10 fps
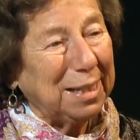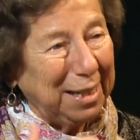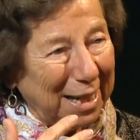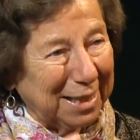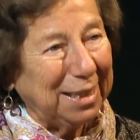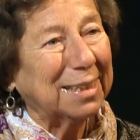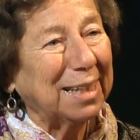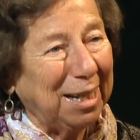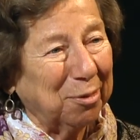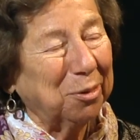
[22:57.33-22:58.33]
get this
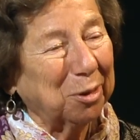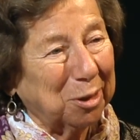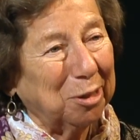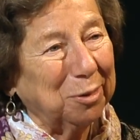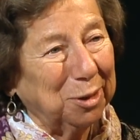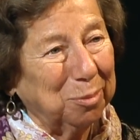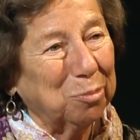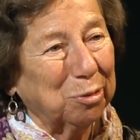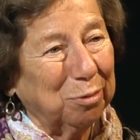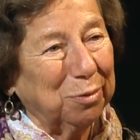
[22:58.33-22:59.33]
out and encourage
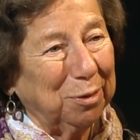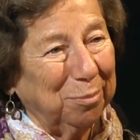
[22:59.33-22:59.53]
more of it.